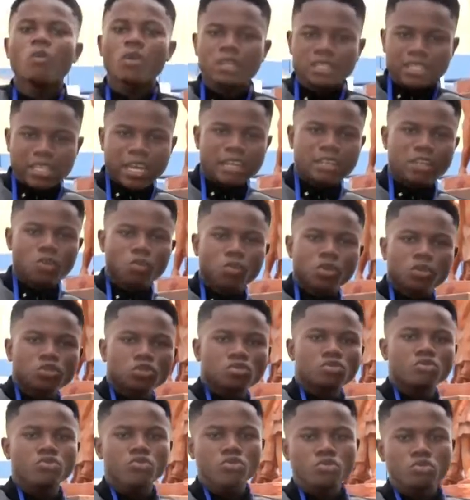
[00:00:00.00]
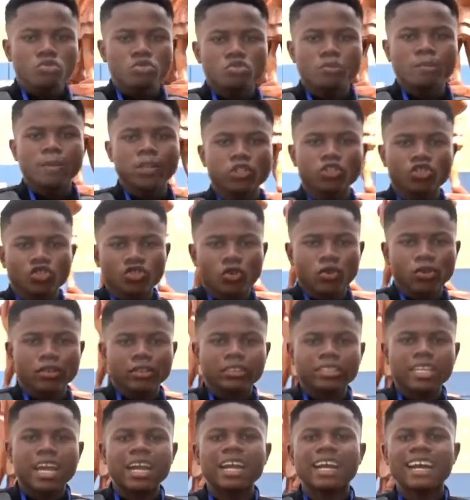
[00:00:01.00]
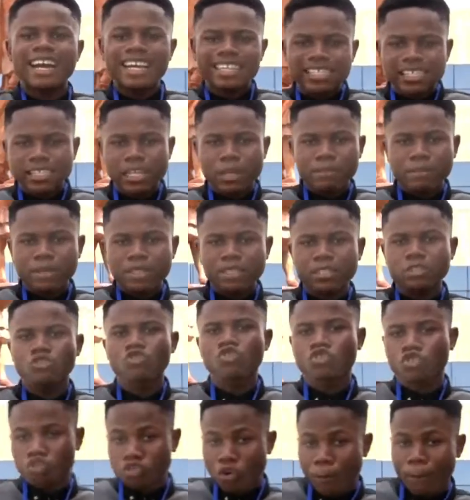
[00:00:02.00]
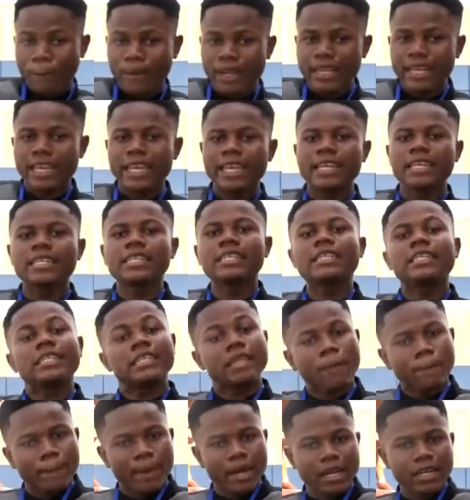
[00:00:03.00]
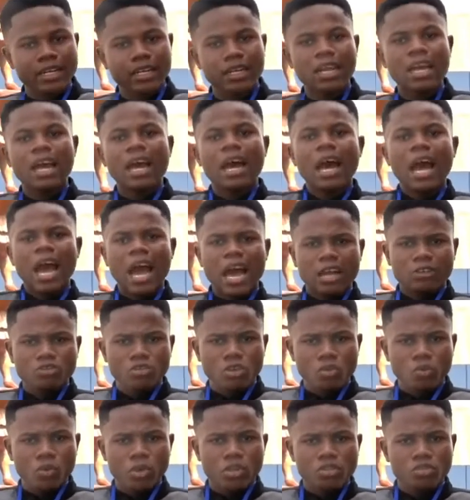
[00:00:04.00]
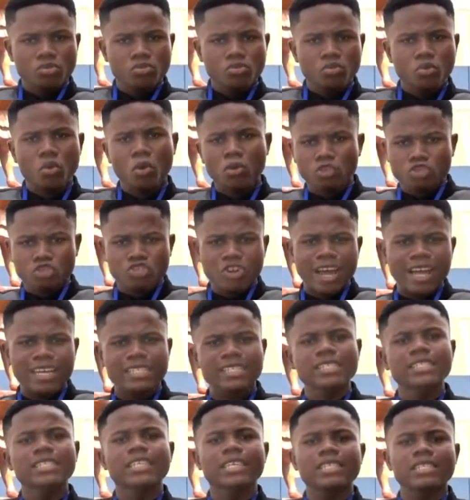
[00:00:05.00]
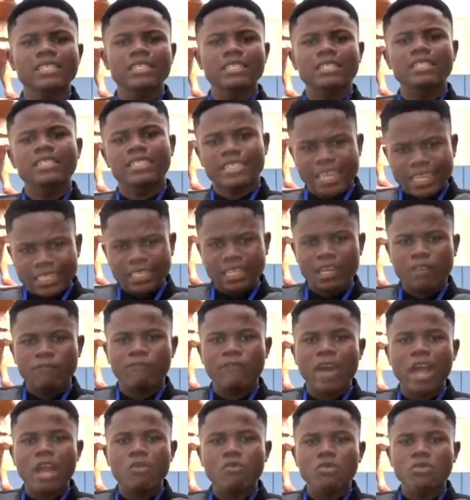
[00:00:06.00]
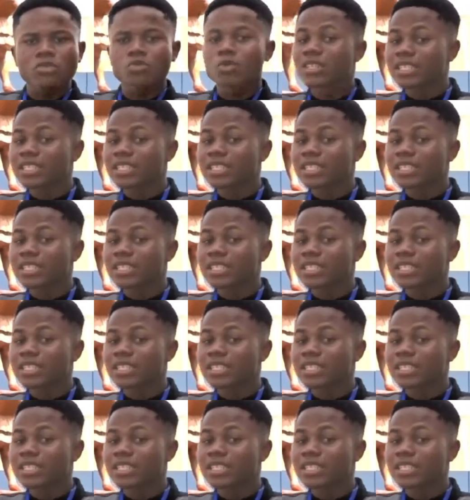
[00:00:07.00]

what are they going to do to make sure that customers shopping in the bank are not going to contract this deadly virus?